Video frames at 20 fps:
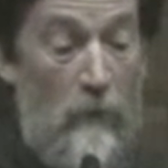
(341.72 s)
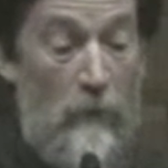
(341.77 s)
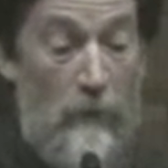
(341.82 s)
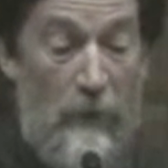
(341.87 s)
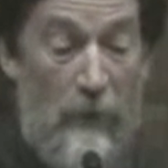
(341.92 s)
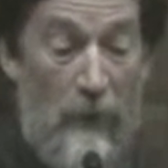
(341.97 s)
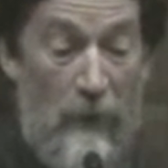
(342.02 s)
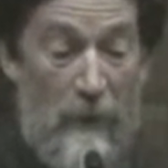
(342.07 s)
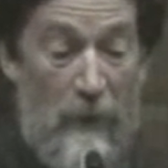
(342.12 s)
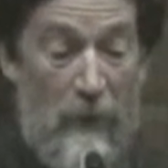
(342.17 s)

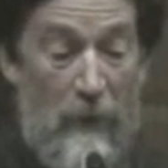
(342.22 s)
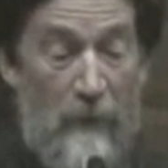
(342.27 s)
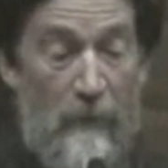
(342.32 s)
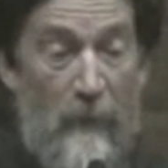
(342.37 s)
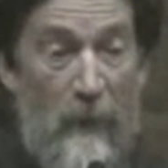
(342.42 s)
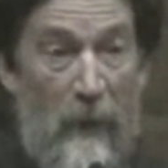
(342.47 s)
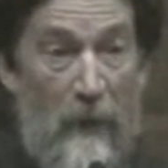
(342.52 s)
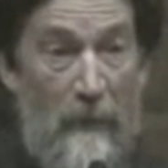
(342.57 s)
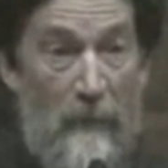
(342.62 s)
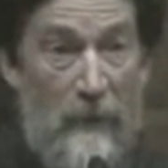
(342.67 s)
or their
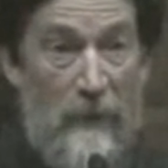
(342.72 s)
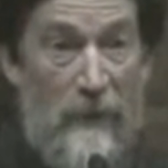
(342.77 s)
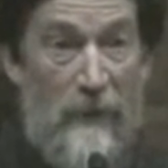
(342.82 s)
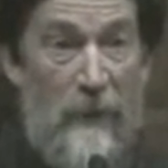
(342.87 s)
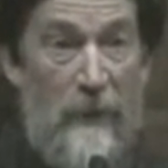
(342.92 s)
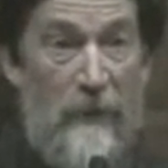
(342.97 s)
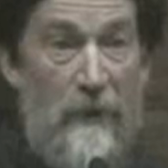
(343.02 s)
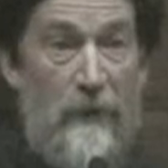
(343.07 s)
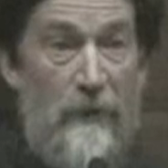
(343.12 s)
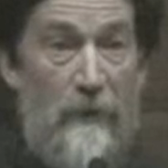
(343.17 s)
department
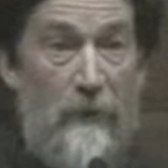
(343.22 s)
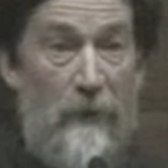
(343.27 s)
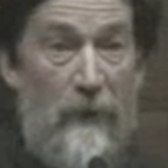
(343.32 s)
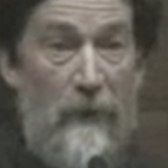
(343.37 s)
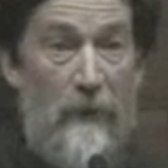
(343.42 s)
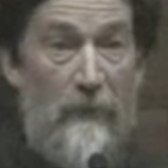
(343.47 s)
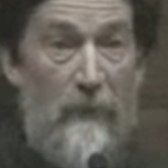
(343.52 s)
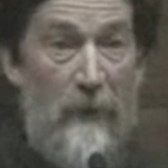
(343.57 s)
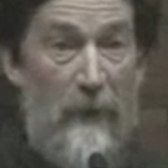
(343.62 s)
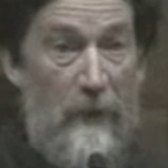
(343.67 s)
sent it to an
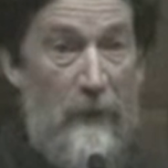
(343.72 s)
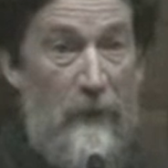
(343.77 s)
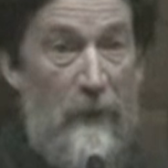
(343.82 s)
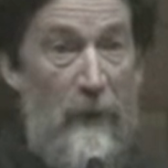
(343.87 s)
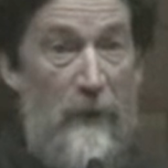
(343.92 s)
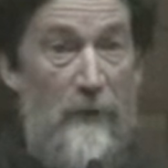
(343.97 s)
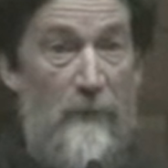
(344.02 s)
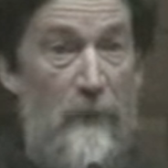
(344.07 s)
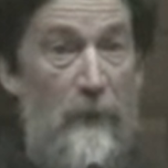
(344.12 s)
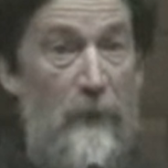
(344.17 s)

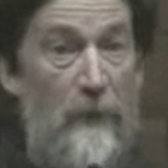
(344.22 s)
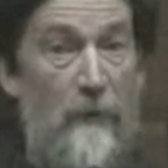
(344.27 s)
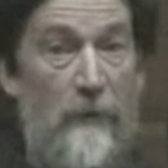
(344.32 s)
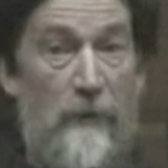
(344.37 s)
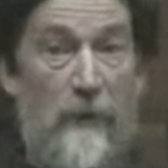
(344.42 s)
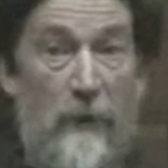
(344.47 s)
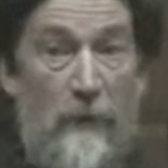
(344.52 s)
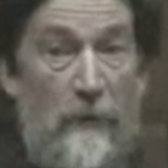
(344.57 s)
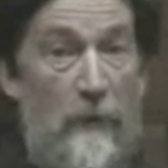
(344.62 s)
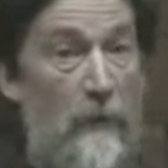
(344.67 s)
independent expert
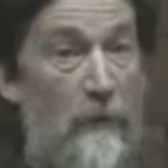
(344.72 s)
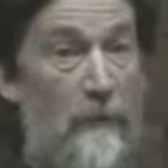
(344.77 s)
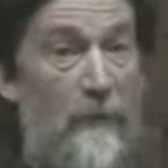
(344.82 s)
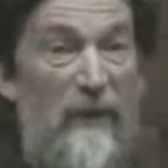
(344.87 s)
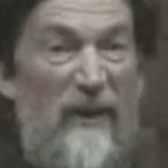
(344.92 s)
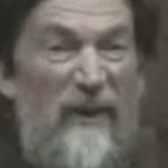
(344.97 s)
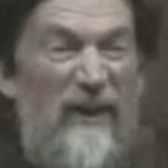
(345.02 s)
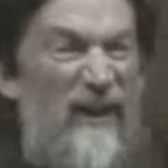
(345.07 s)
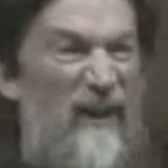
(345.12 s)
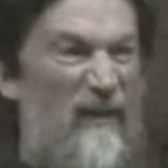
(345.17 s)
who said,
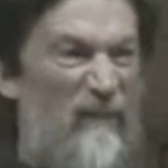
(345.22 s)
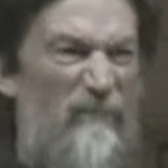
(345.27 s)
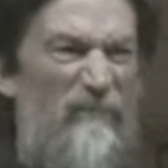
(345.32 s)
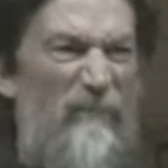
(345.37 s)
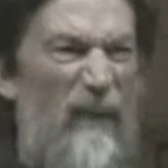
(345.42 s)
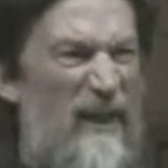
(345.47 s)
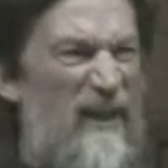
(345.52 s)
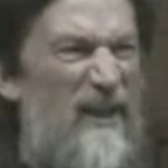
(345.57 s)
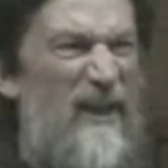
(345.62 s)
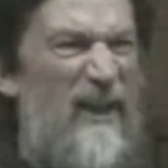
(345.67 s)
Godfrey's
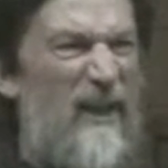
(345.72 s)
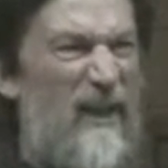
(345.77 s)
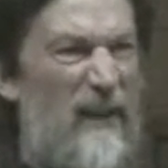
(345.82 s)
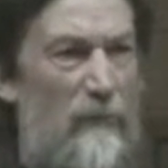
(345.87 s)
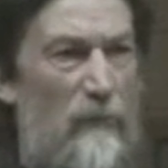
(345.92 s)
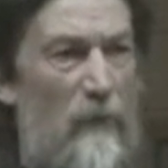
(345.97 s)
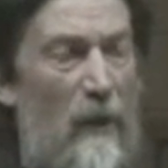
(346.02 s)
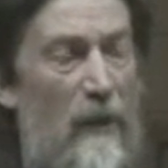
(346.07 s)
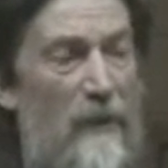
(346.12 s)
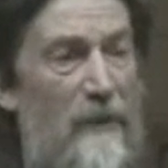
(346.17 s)
basically
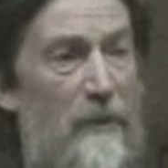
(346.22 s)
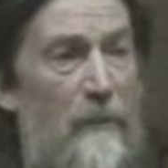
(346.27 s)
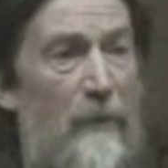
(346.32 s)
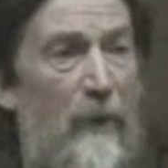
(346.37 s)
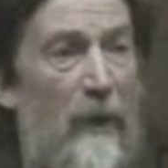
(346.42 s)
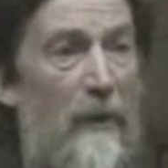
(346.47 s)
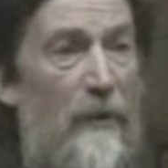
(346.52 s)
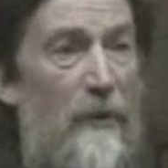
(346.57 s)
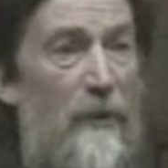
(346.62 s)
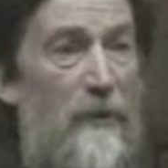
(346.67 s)
right
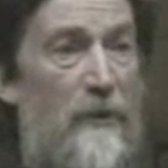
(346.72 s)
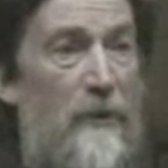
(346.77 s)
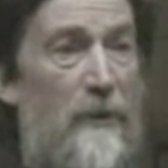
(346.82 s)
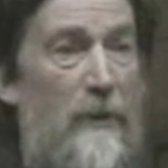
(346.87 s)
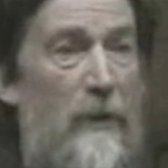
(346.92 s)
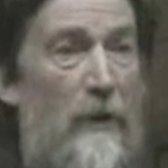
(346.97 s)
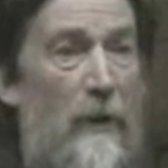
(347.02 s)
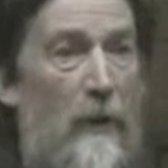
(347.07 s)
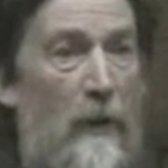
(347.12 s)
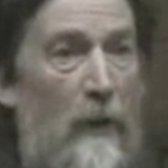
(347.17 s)
about
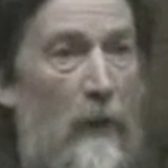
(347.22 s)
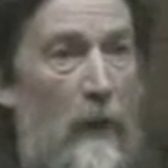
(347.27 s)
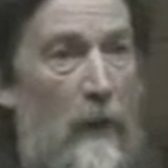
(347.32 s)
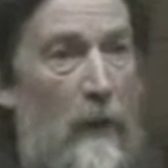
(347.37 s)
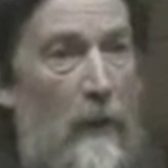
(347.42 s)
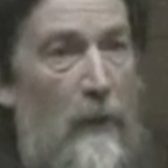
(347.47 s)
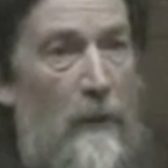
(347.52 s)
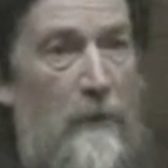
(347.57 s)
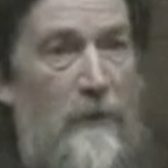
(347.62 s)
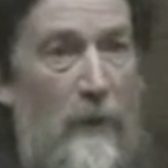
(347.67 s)
this.
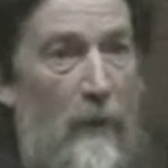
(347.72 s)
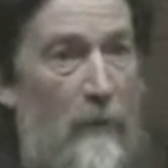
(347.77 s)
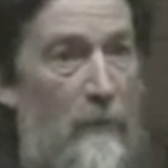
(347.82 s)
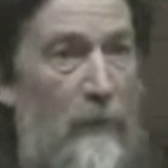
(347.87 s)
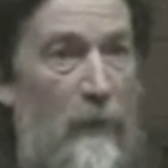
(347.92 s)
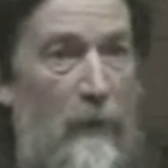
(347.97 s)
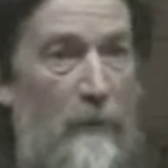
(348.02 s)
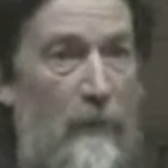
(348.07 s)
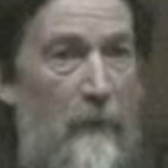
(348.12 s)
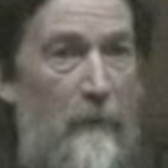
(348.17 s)
It's
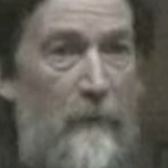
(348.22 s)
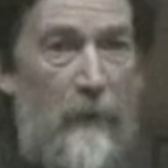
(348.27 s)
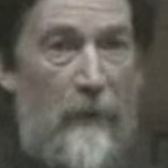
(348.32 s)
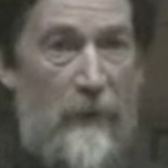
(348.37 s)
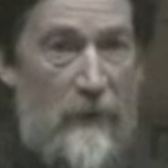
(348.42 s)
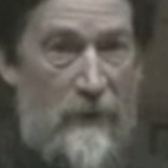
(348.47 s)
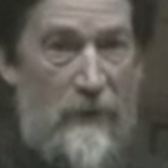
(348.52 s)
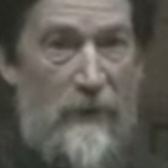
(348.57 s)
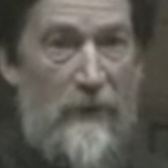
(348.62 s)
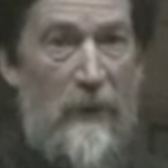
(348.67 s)
not perfect,
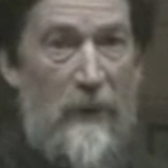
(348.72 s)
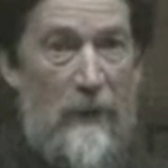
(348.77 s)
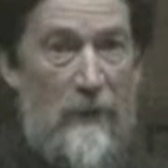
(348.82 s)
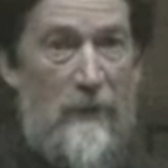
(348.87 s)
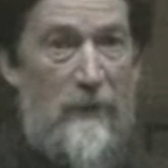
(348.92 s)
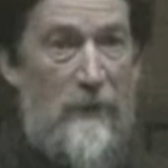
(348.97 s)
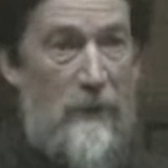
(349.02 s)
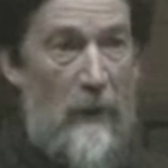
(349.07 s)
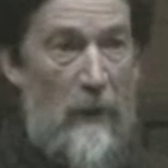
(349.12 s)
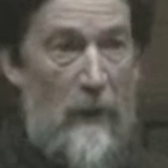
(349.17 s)
but
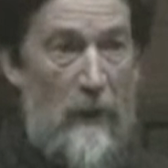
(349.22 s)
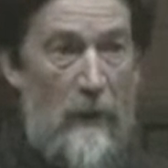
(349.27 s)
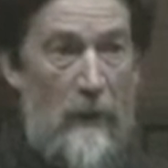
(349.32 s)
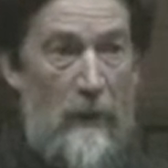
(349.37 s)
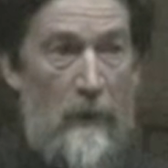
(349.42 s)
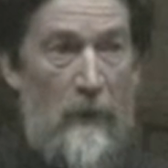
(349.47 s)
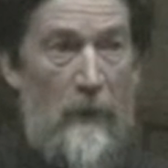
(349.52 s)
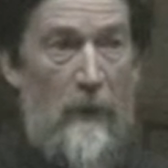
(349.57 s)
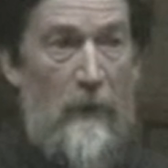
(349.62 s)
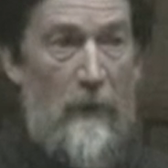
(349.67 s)
it's
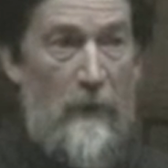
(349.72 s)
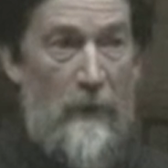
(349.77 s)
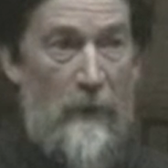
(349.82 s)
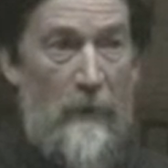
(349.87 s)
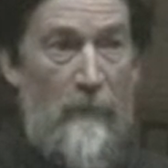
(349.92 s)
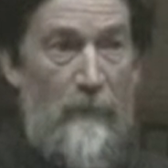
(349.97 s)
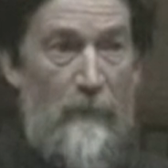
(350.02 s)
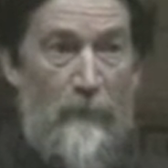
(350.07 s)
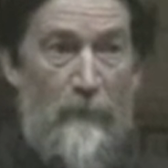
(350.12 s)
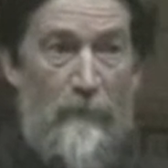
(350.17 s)

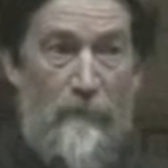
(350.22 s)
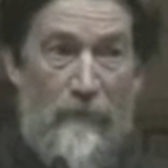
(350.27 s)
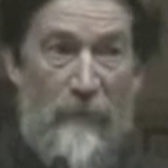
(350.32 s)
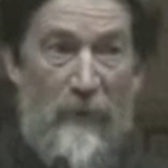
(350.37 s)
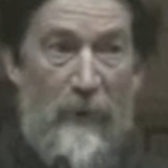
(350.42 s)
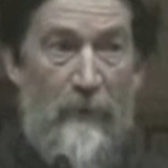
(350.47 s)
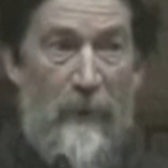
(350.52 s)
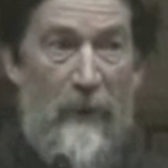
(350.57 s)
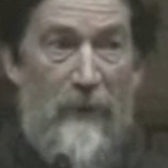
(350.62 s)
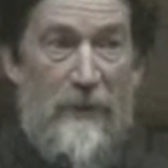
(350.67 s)
the
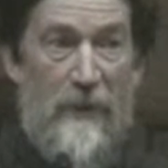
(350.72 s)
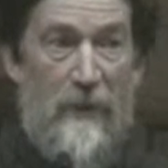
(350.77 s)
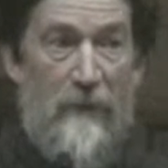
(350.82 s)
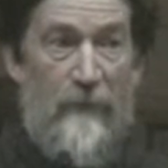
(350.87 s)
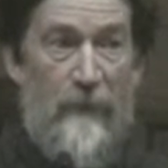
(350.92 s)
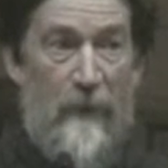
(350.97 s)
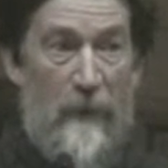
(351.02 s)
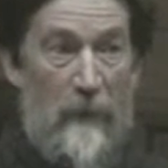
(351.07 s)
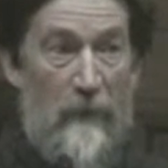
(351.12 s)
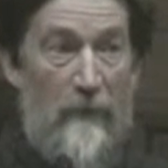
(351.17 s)
basic
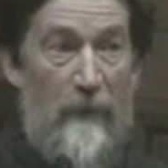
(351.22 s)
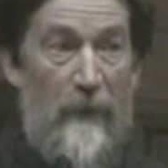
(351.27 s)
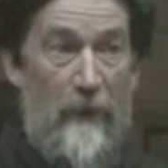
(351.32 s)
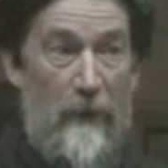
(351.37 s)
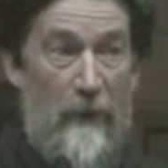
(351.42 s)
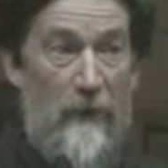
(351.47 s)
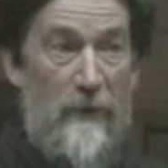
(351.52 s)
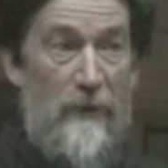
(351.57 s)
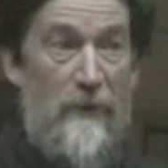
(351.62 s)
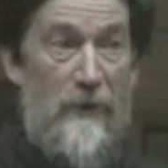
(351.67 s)
feel of it
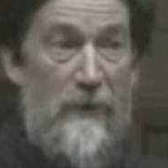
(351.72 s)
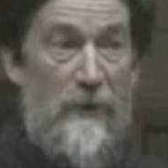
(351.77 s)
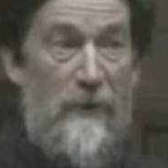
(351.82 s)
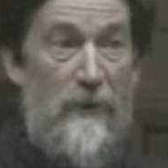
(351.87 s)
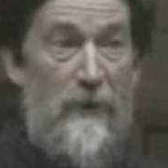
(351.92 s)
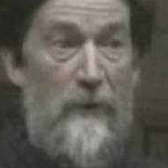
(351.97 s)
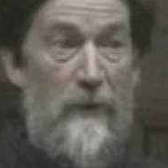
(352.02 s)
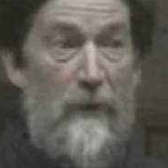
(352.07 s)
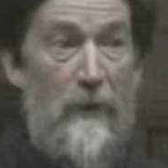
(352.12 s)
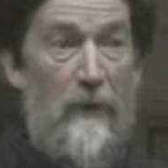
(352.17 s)

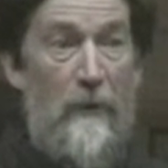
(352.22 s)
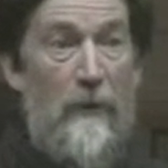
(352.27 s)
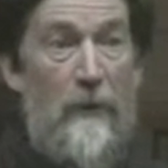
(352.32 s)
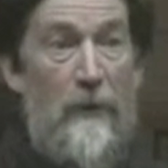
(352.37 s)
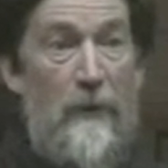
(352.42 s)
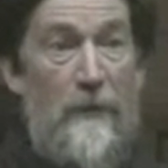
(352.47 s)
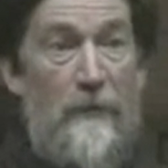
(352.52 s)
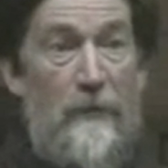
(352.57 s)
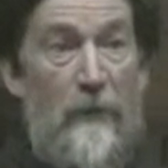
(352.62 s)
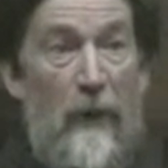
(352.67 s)
is
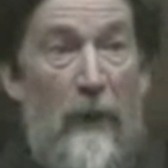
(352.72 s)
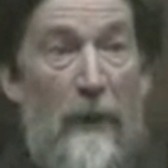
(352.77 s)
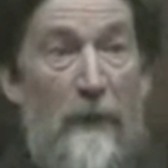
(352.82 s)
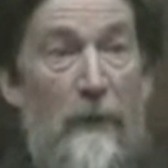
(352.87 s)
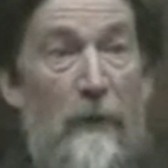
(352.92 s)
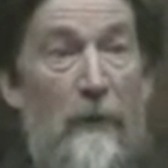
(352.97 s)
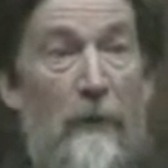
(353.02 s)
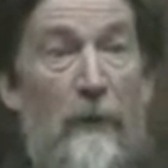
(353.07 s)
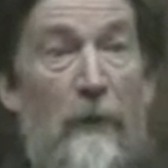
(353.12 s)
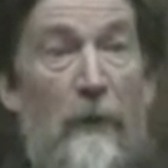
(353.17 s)
right.
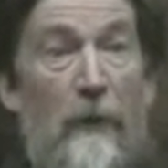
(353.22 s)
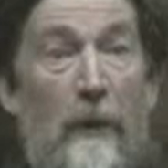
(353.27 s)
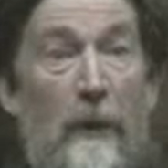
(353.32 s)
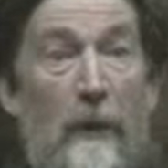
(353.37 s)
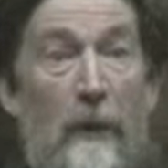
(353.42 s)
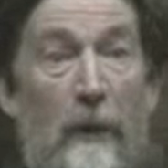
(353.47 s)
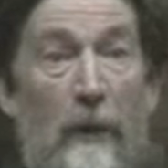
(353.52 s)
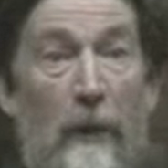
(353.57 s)
And